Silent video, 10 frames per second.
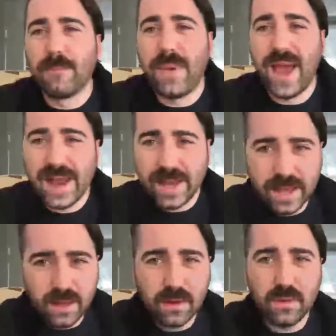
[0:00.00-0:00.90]

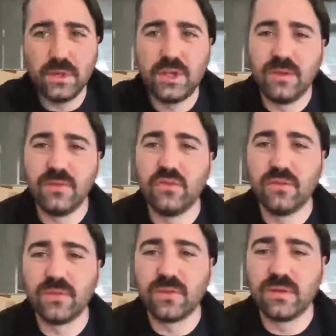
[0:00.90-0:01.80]
panning, which is
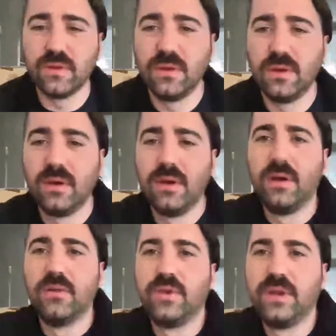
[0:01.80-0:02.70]
just,
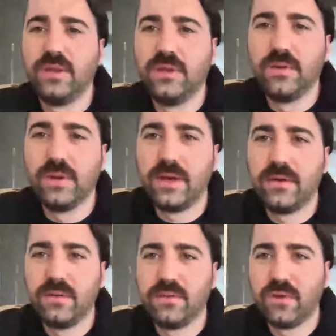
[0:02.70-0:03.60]
I'll try to do it now,
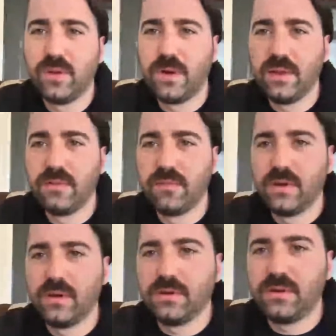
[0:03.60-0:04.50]
this tripod isn't
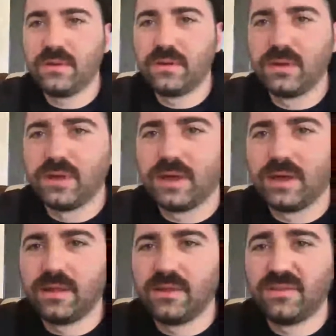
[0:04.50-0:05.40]
very good.
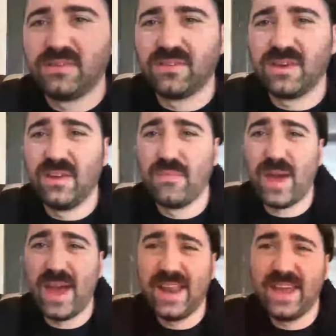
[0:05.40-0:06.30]
This is kind of
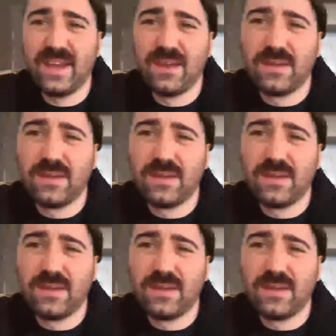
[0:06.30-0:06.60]
panning,